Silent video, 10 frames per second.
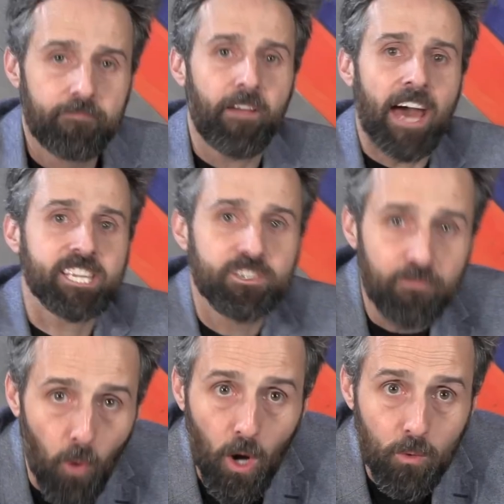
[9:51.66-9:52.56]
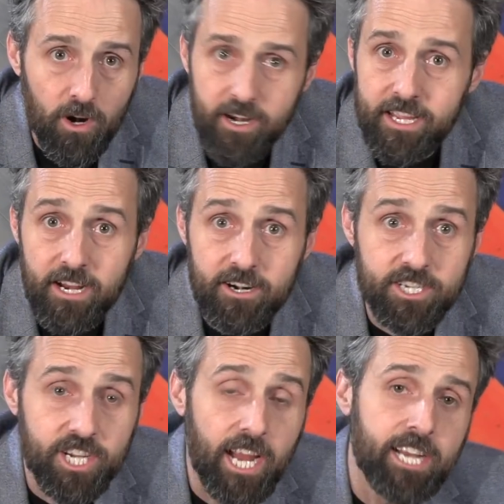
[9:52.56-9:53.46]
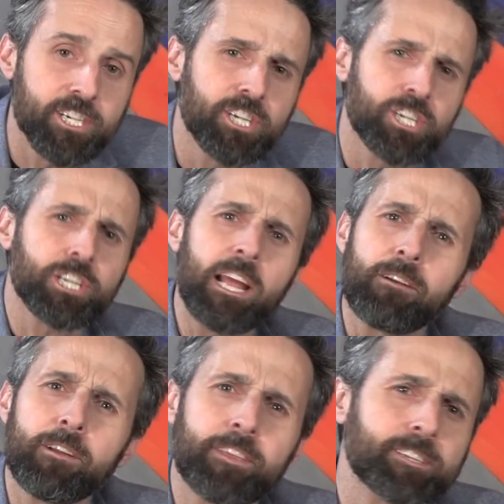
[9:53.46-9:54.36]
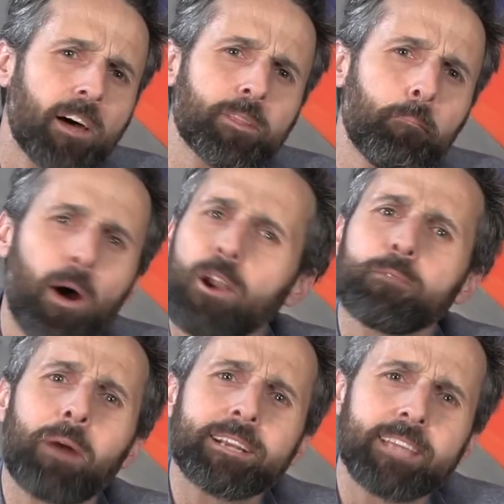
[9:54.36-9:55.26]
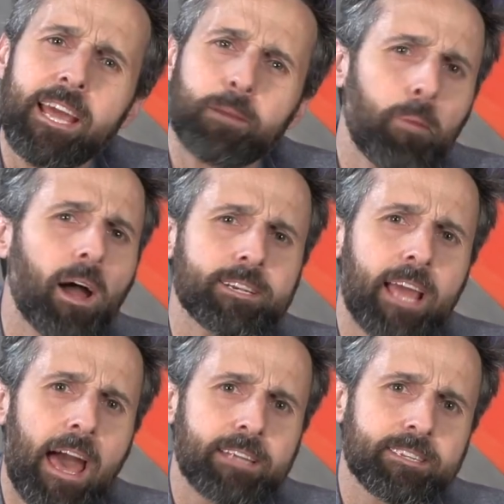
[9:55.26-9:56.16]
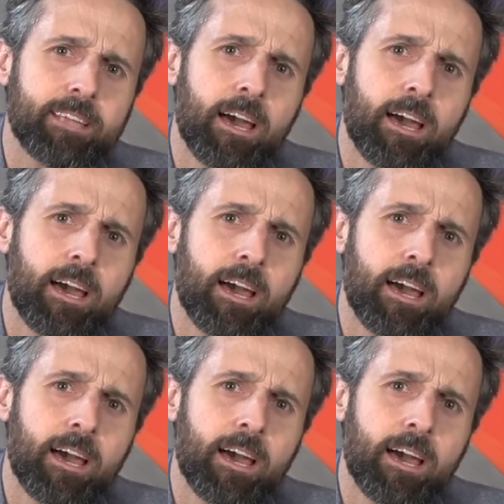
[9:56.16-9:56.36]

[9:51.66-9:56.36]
Fast forward a year and change, and Schlereth is on the Pardon My Take podcast.